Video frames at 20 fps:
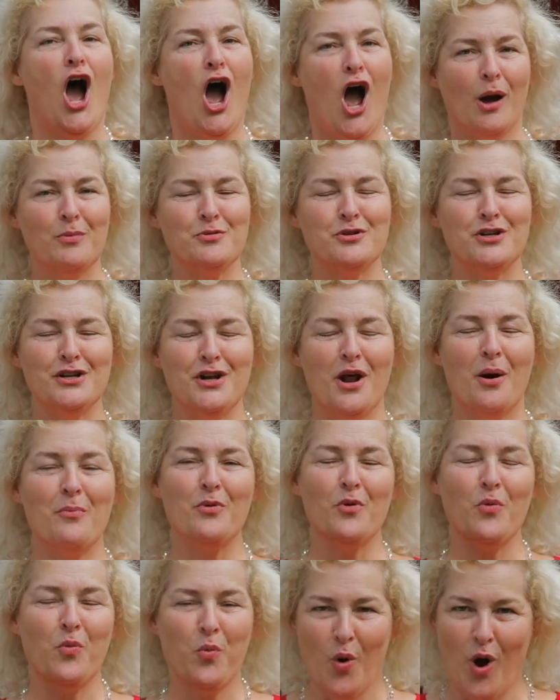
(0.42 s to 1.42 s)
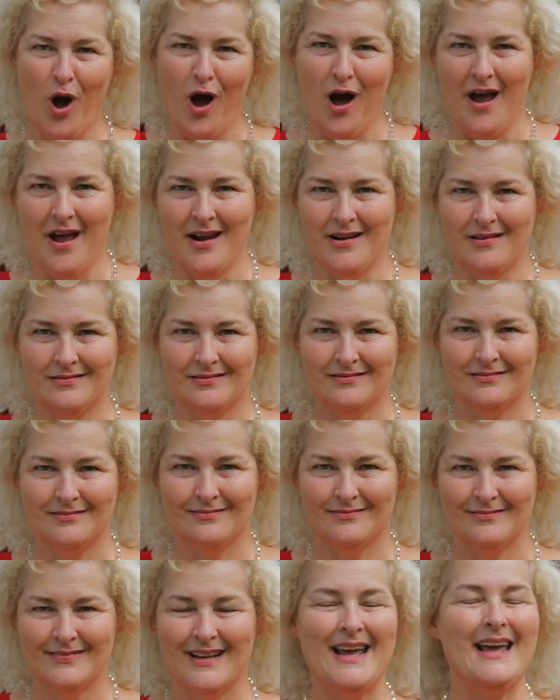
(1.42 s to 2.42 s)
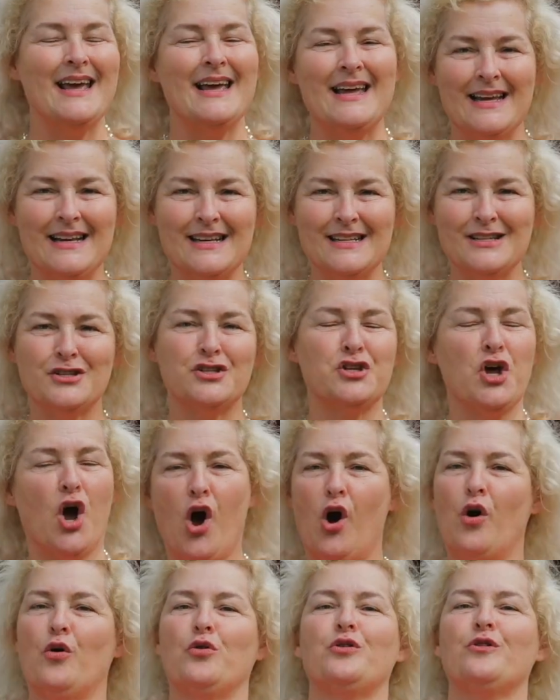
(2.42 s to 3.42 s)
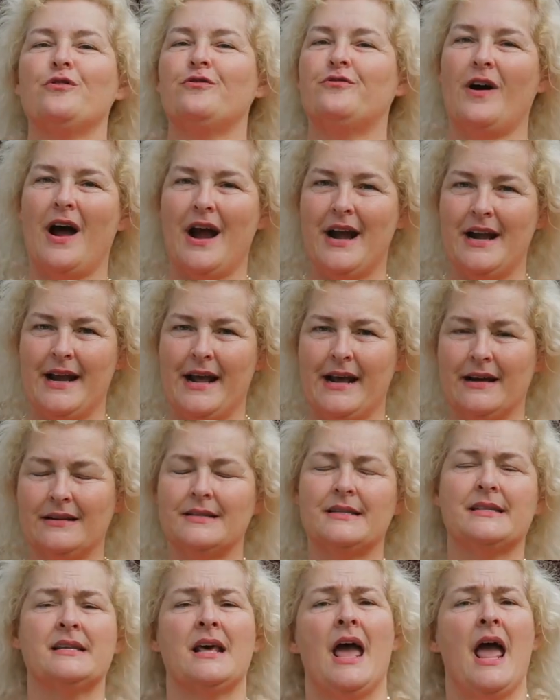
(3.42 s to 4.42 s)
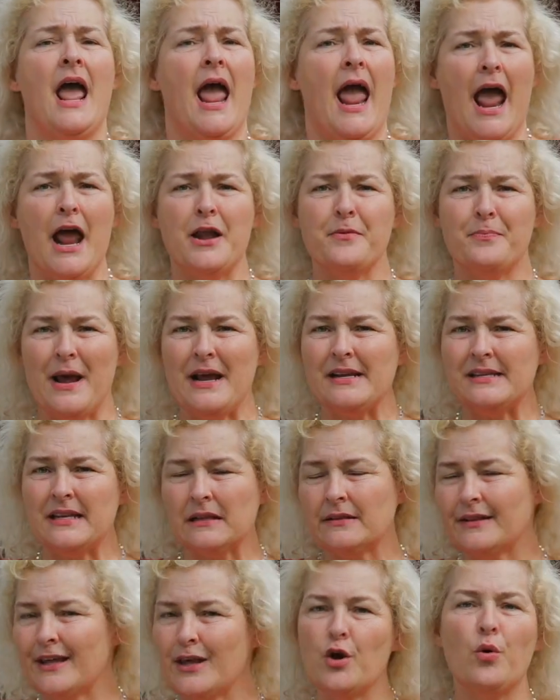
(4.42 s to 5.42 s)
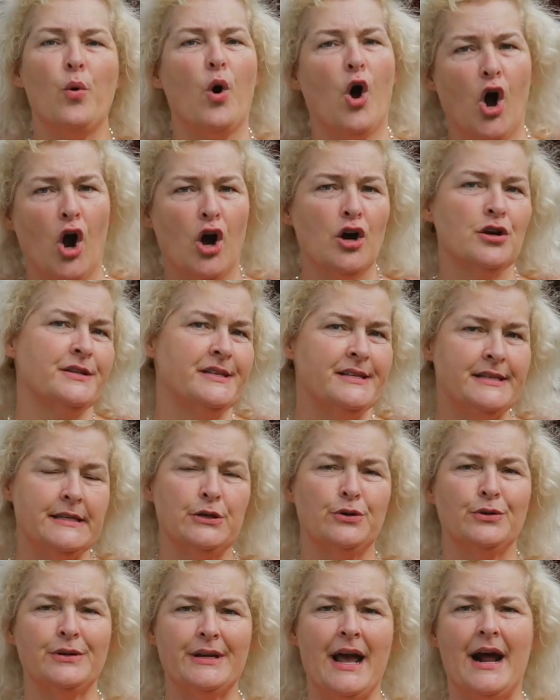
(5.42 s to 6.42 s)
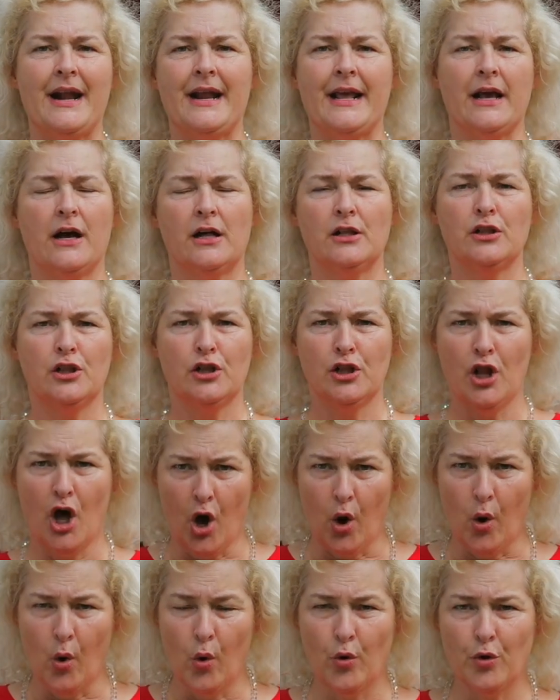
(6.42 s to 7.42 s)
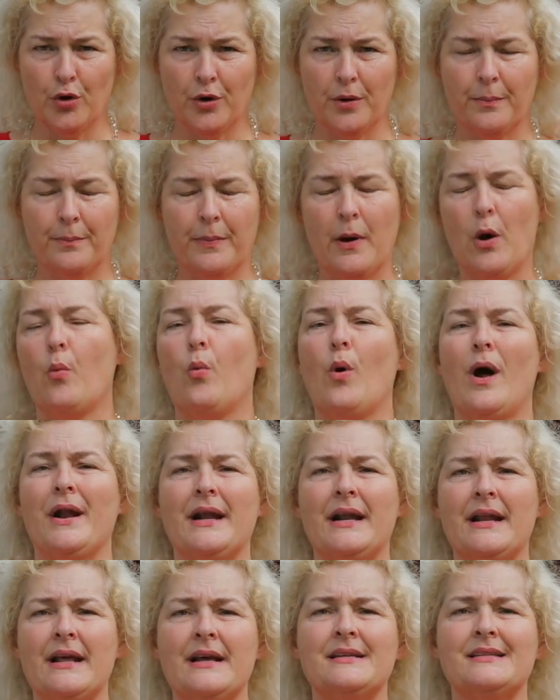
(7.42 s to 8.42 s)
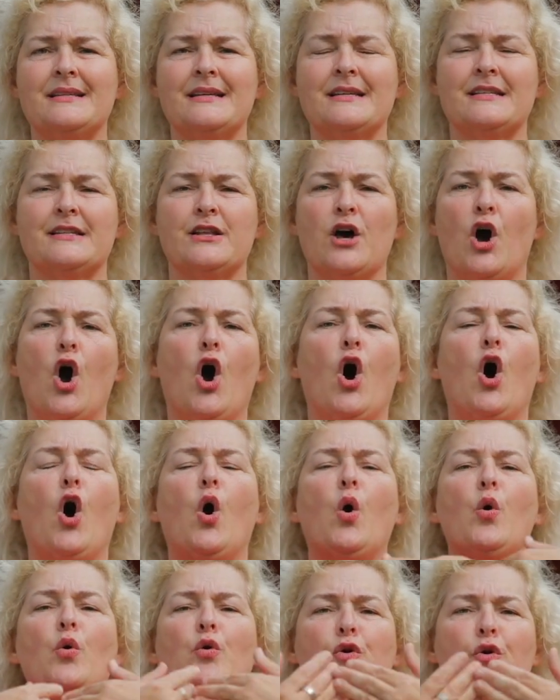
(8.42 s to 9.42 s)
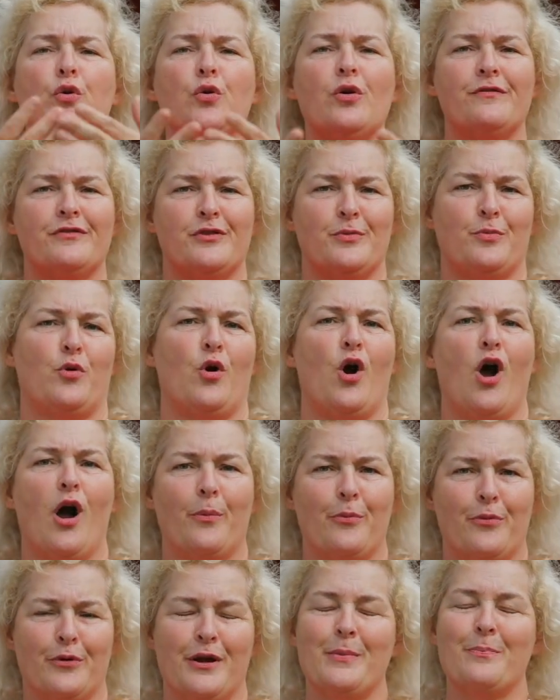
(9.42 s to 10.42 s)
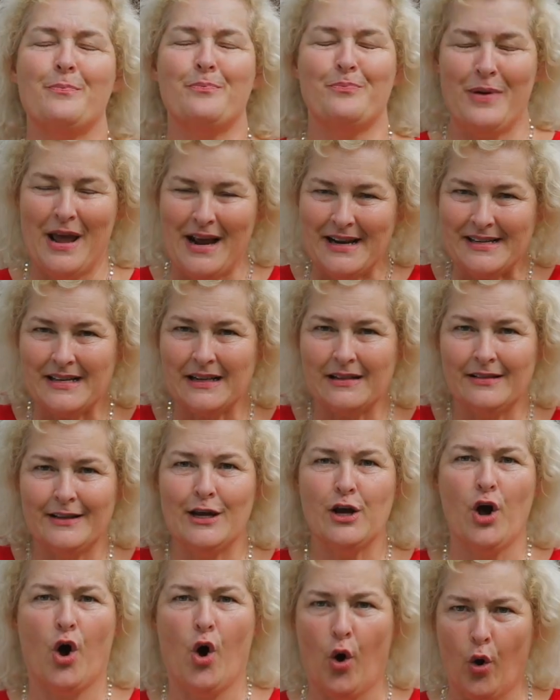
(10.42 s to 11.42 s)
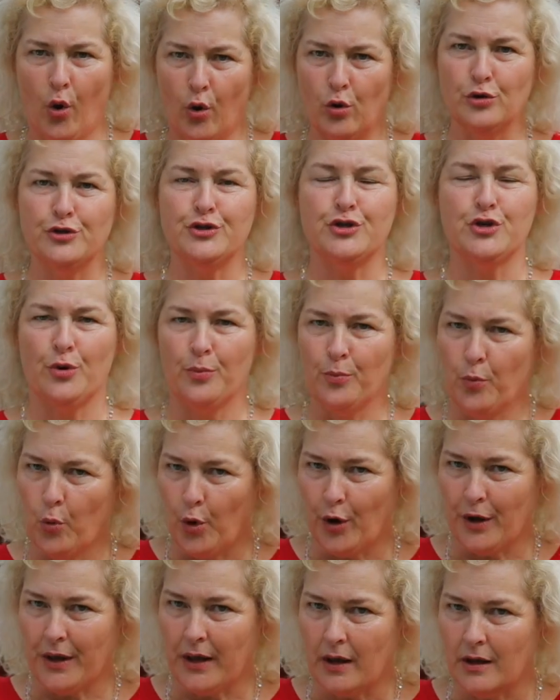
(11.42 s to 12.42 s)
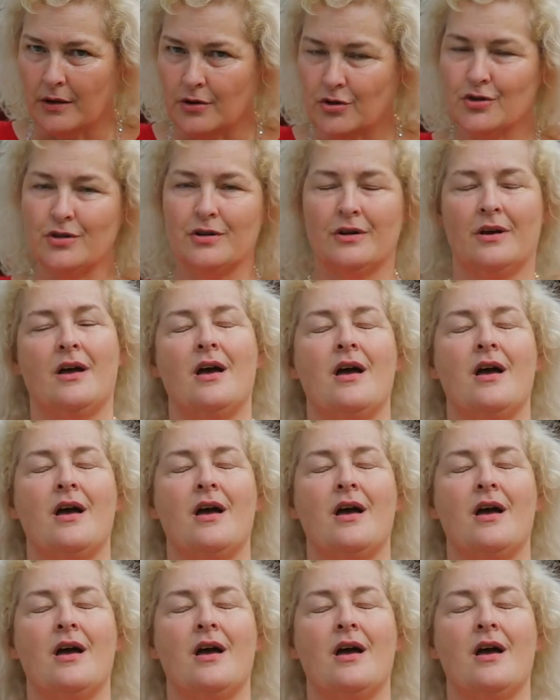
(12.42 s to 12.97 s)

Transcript: Option number one is to owner finance. And basically you are still getting a loan, but what it is the owner of the property basically holds your mortgage.